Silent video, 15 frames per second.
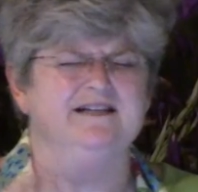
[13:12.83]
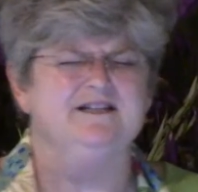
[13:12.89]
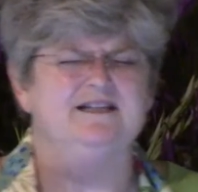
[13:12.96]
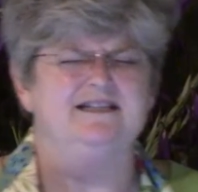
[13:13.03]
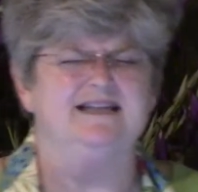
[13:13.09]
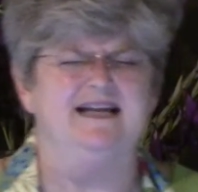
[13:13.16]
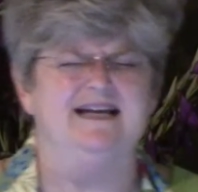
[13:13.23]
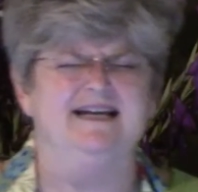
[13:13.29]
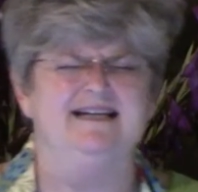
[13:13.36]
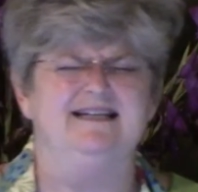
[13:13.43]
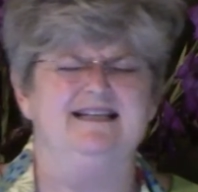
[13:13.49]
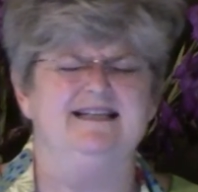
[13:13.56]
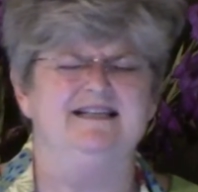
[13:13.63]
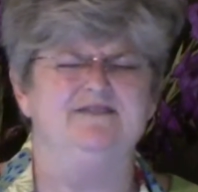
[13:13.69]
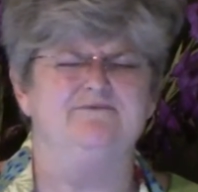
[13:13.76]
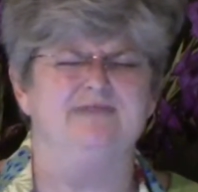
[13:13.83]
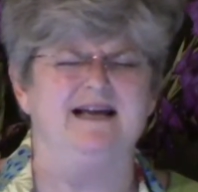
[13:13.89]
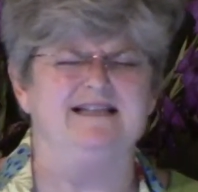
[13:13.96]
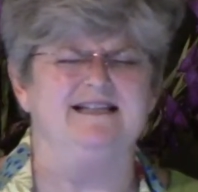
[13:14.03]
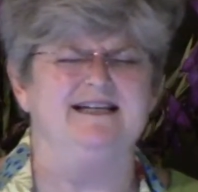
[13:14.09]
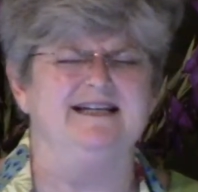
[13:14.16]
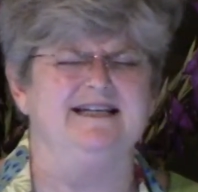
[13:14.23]
just get into this
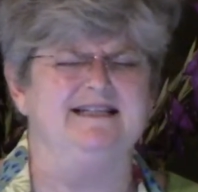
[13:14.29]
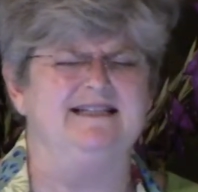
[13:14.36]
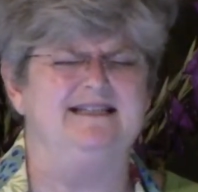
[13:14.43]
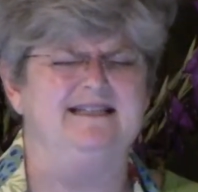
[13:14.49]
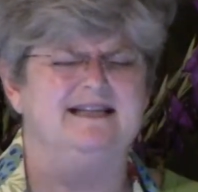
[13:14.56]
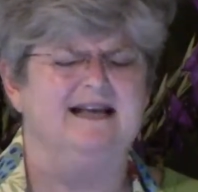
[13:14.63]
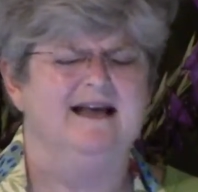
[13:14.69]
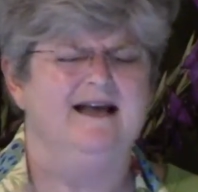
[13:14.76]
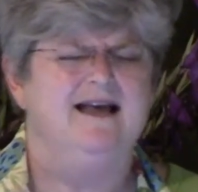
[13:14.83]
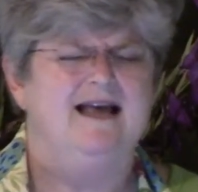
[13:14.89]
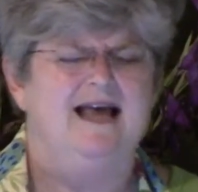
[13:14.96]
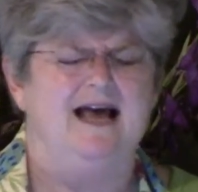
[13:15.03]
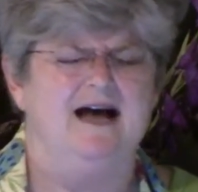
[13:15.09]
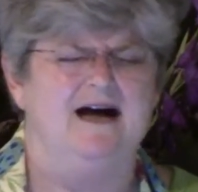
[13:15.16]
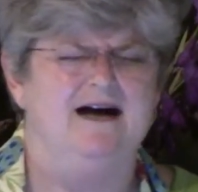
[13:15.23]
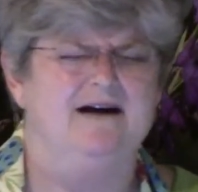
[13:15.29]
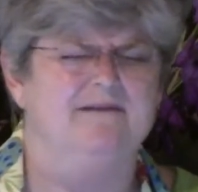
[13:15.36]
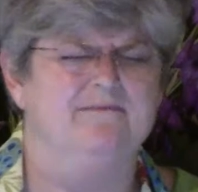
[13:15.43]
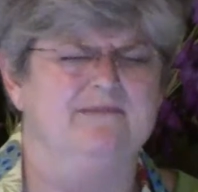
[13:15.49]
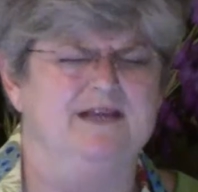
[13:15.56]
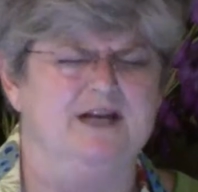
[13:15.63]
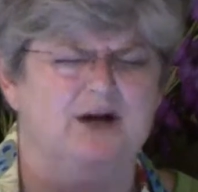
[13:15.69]
resonance,
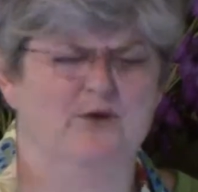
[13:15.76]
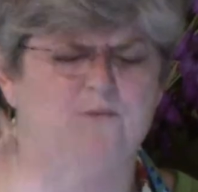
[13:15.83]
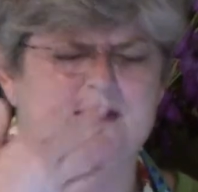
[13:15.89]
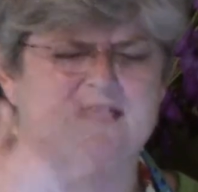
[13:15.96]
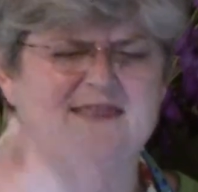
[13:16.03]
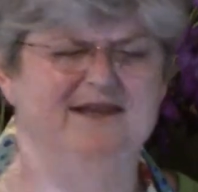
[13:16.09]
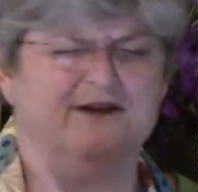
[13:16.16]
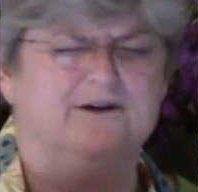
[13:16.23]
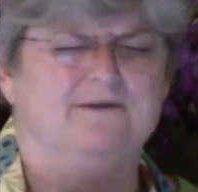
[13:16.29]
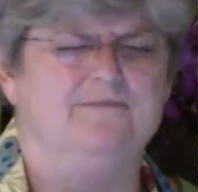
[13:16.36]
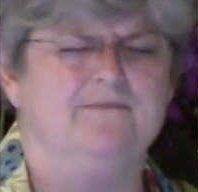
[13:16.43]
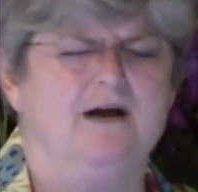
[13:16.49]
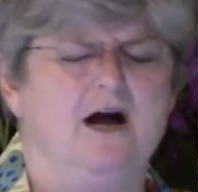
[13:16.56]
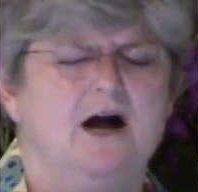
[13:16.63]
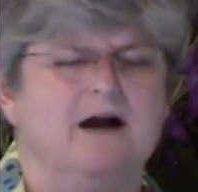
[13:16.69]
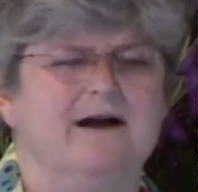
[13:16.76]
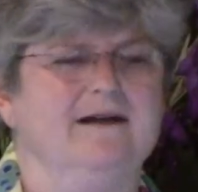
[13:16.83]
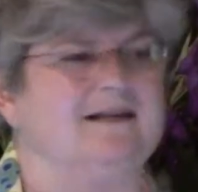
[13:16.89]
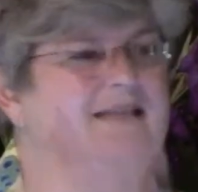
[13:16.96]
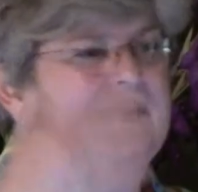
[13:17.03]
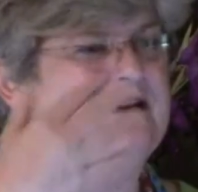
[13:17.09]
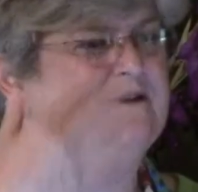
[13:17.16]
with your
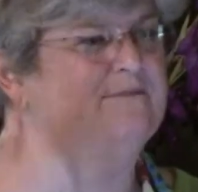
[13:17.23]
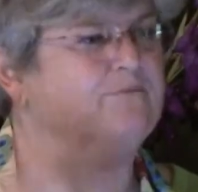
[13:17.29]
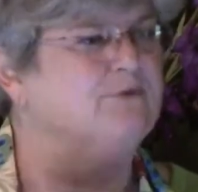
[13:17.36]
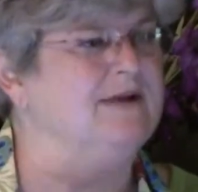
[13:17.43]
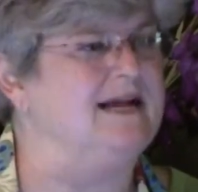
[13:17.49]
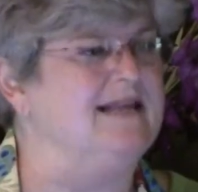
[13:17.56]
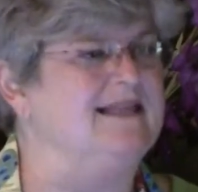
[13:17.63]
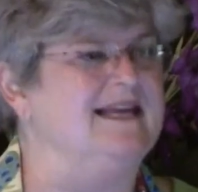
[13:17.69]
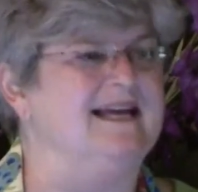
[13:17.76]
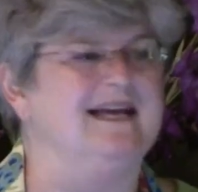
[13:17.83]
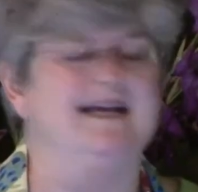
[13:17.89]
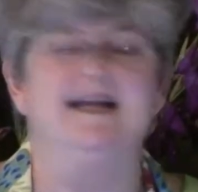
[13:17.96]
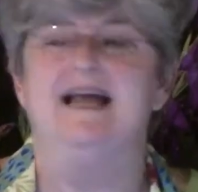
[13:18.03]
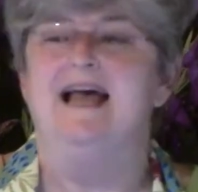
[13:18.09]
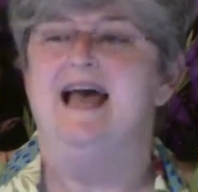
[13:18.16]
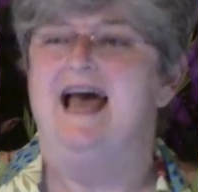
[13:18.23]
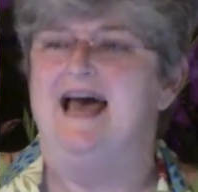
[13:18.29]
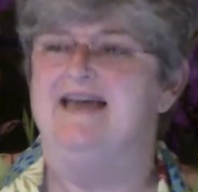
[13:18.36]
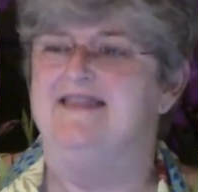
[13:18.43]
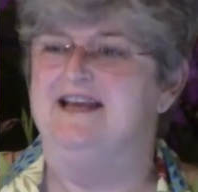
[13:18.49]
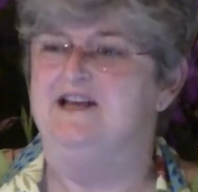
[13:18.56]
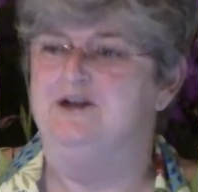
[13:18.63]
heart and breathing,
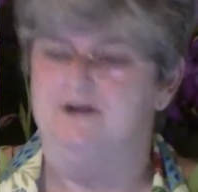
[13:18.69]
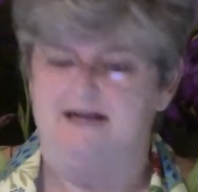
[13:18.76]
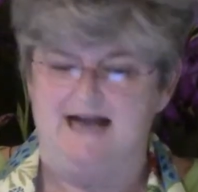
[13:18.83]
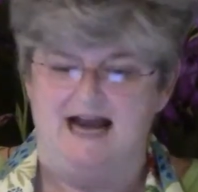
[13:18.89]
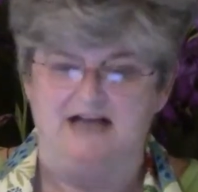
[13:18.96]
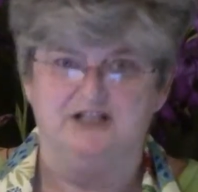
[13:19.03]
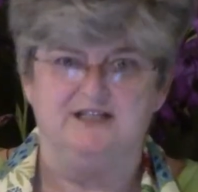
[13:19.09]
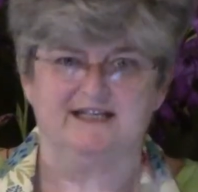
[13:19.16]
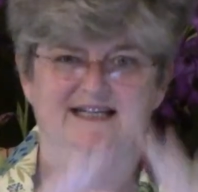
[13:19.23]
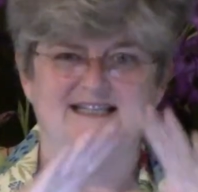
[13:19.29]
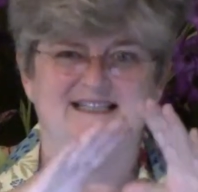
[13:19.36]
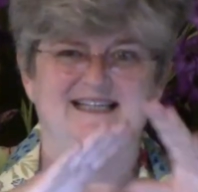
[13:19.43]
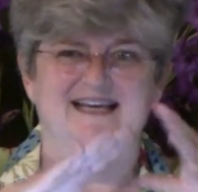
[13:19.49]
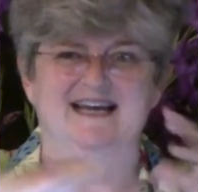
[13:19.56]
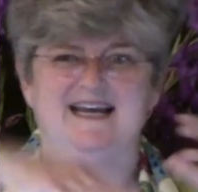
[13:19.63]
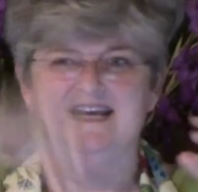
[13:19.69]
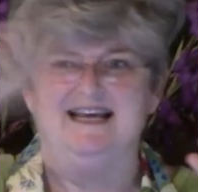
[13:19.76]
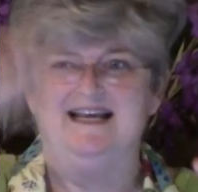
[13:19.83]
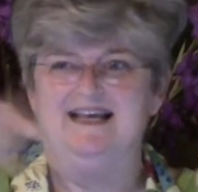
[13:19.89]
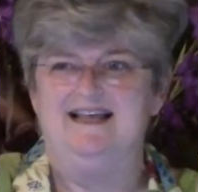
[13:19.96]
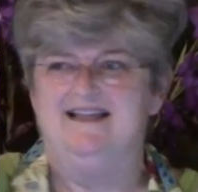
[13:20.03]
and then you can actually see